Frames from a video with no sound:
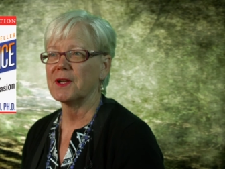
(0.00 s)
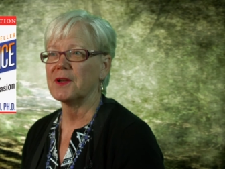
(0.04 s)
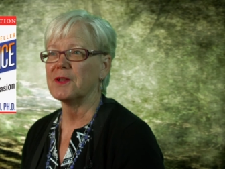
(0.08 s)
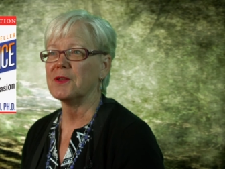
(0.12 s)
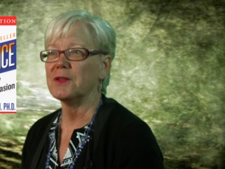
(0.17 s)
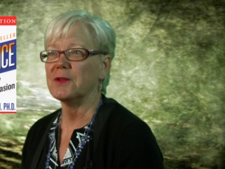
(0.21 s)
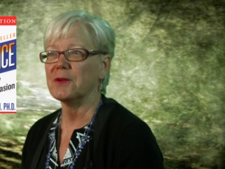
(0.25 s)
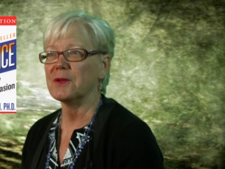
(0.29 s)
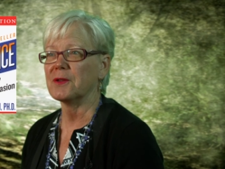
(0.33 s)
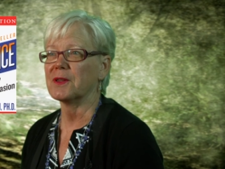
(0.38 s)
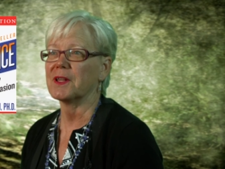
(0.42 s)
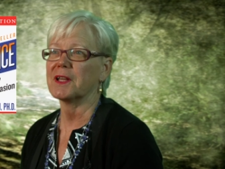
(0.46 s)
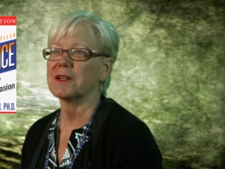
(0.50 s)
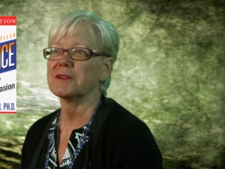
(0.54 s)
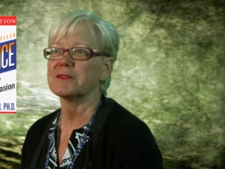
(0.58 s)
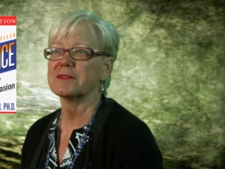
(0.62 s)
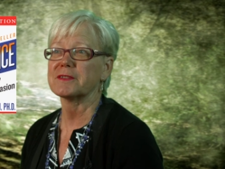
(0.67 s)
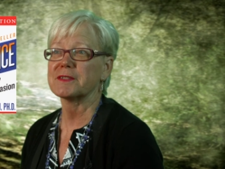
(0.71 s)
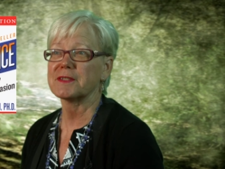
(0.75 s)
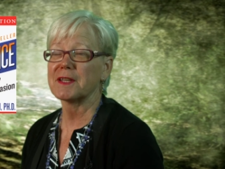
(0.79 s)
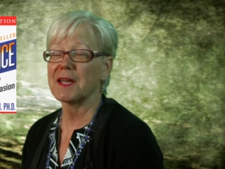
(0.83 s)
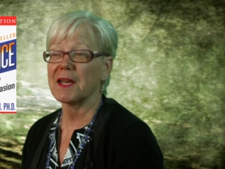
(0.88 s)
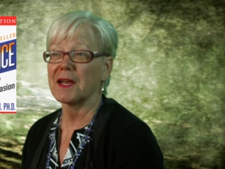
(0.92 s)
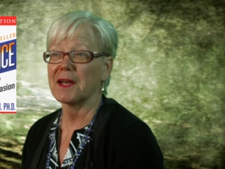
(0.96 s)
you'll
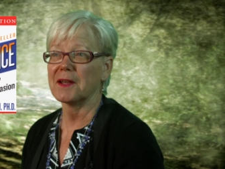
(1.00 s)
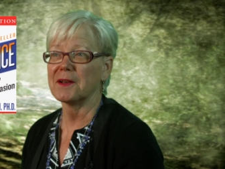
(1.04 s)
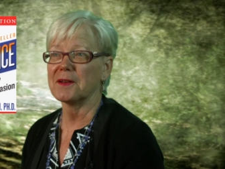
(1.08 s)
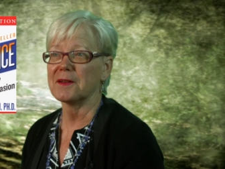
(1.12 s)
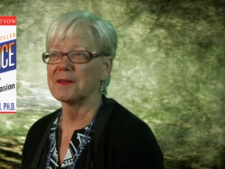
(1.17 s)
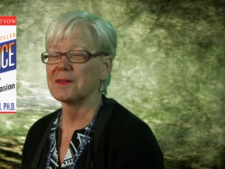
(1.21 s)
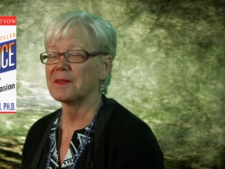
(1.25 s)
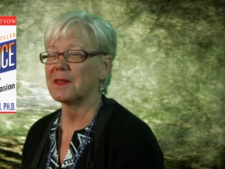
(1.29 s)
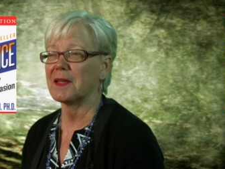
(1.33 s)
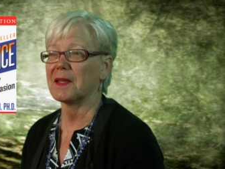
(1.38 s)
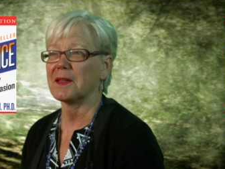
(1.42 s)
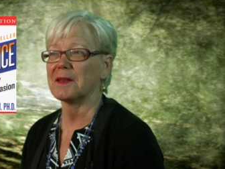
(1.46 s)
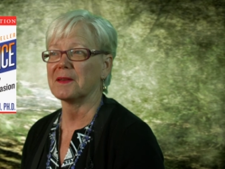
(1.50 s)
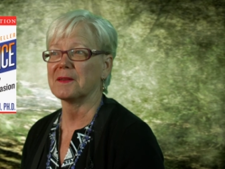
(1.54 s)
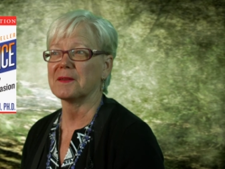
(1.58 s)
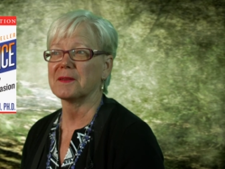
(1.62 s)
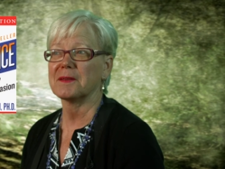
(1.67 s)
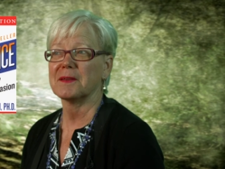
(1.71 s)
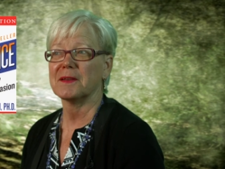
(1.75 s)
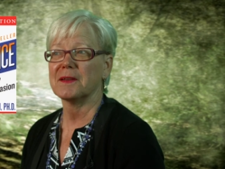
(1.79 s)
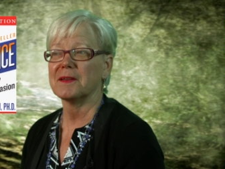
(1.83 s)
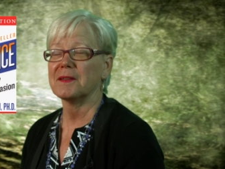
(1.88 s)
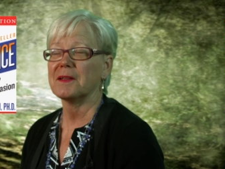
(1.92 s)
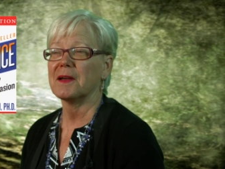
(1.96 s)
understand that
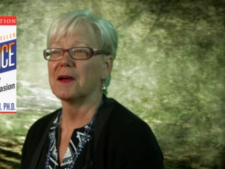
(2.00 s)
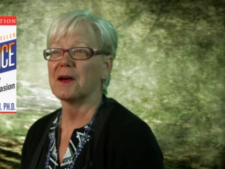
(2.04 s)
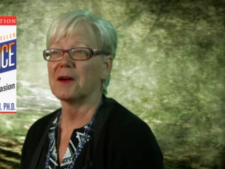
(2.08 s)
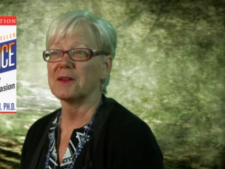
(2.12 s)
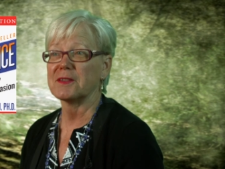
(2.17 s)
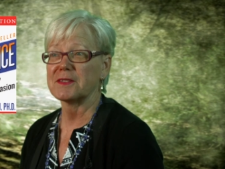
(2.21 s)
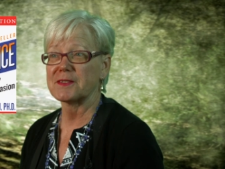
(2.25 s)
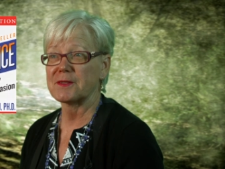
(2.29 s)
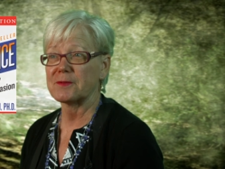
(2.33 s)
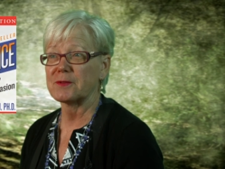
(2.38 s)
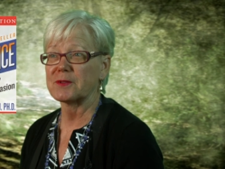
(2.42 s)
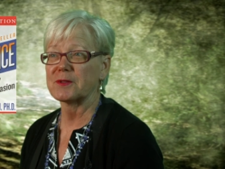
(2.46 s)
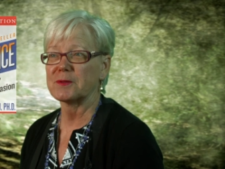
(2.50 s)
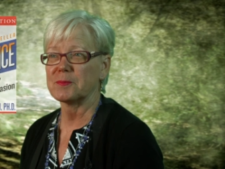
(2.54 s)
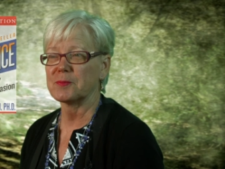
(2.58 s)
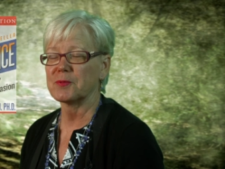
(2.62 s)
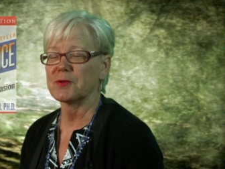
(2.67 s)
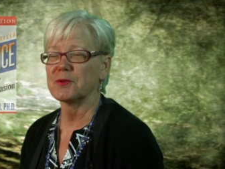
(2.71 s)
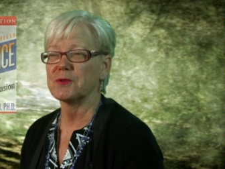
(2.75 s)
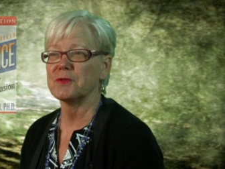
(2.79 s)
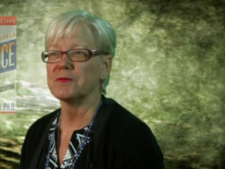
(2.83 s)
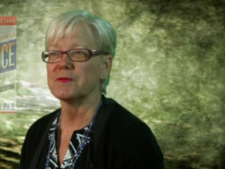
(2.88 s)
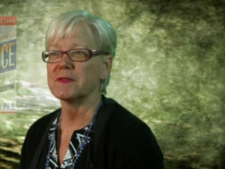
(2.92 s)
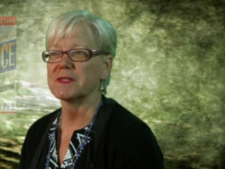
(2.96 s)
uh, social
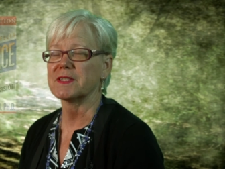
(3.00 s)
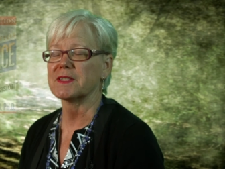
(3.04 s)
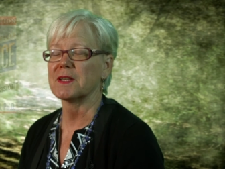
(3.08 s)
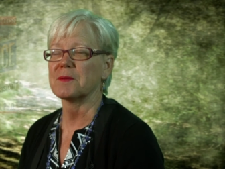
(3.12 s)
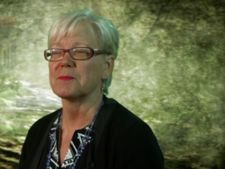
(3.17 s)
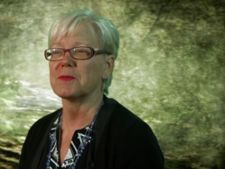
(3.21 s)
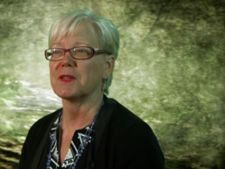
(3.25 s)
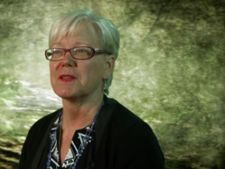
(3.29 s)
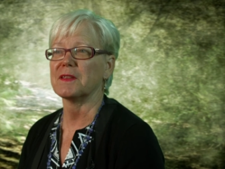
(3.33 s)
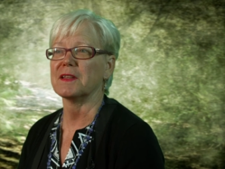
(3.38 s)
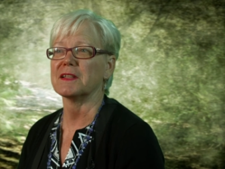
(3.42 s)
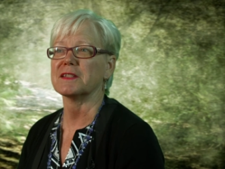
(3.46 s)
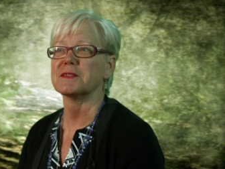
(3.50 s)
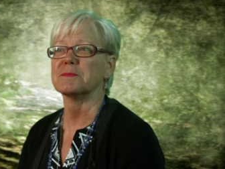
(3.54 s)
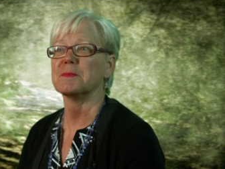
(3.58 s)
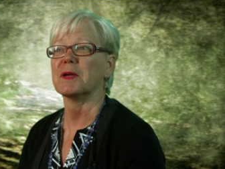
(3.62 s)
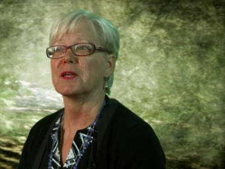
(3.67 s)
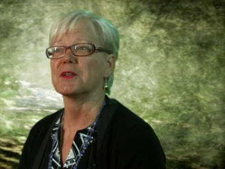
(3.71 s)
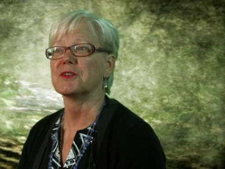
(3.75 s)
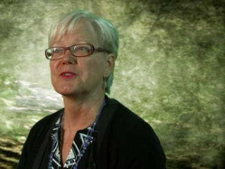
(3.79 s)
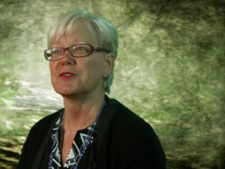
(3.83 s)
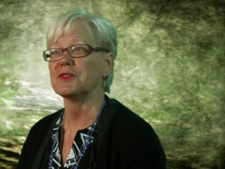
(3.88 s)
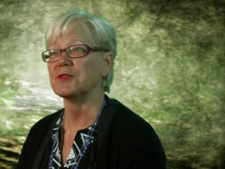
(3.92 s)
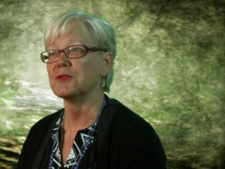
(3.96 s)
proof is something that's
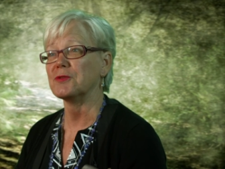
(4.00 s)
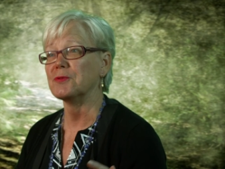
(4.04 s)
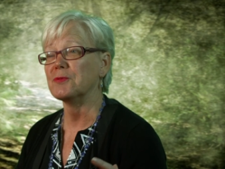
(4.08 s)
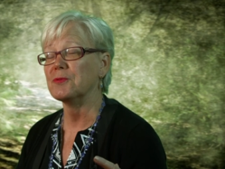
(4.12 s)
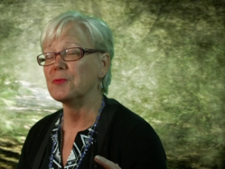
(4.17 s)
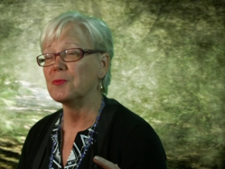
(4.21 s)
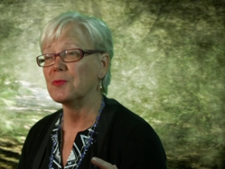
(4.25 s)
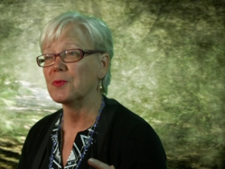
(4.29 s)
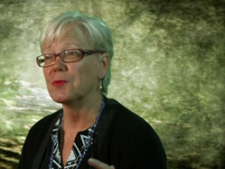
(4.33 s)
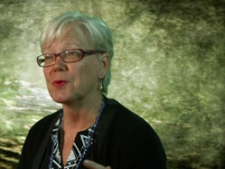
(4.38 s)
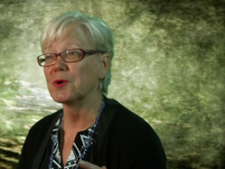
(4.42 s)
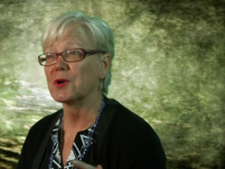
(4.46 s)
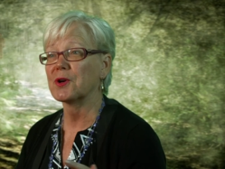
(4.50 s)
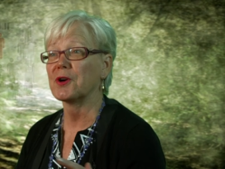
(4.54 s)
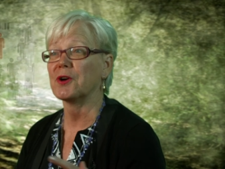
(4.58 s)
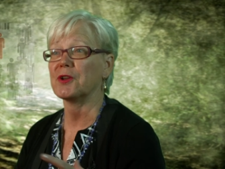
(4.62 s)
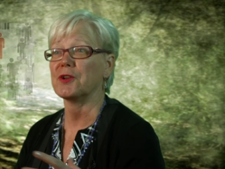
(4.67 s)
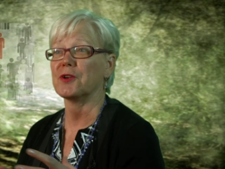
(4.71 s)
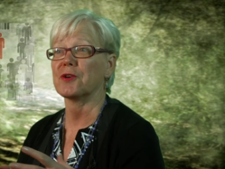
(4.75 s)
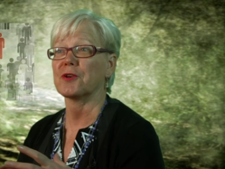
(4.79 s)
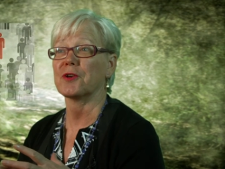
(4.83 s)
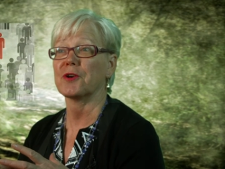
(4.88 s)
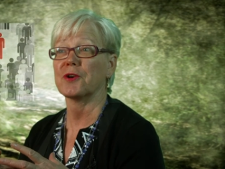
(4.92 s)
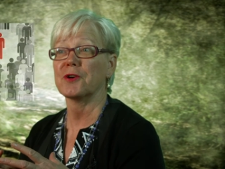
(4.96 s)
meant to work on
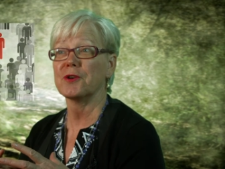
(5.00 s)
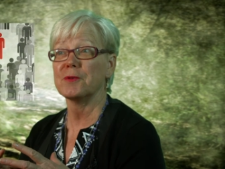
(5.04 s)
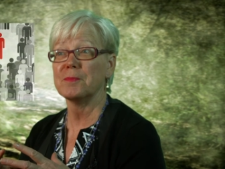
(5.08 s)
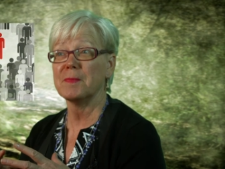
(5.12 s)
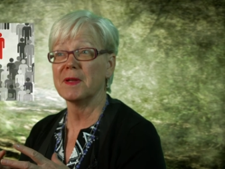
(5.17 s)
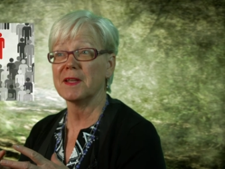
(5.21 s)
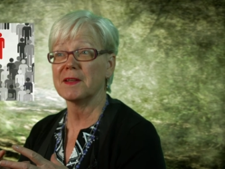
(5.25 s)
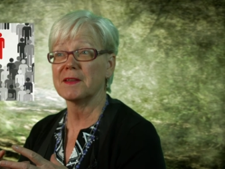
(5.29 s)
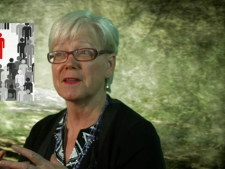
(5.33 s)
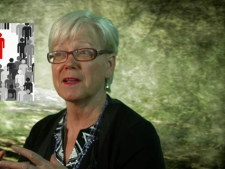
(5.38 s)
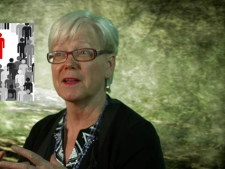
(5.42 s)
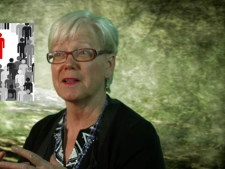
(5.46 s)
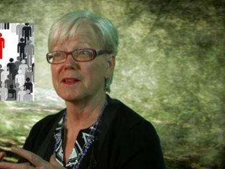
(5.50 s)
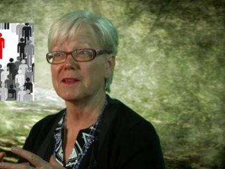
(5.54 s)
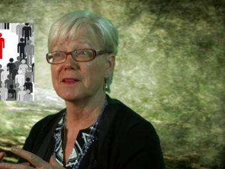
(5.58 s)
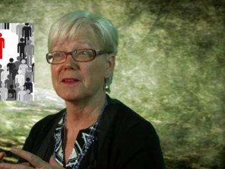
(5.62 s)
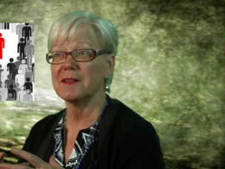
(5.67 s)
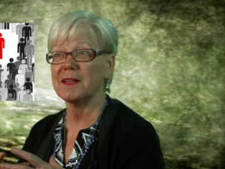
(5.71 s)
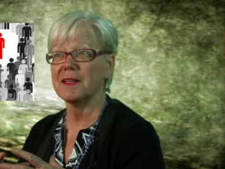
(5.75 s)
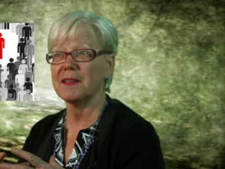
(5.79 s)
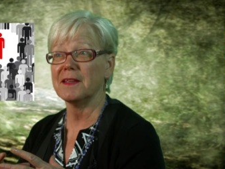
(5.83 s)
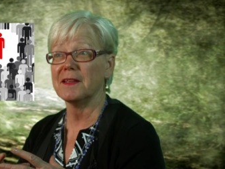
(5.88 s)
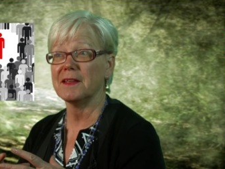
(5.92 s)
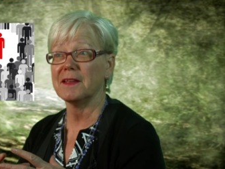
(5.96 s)
your herd
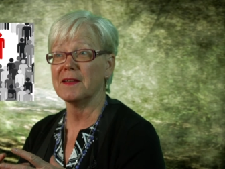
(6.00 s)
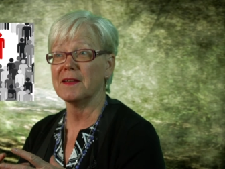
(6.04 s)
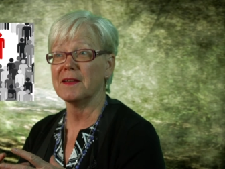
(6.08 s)
mentality,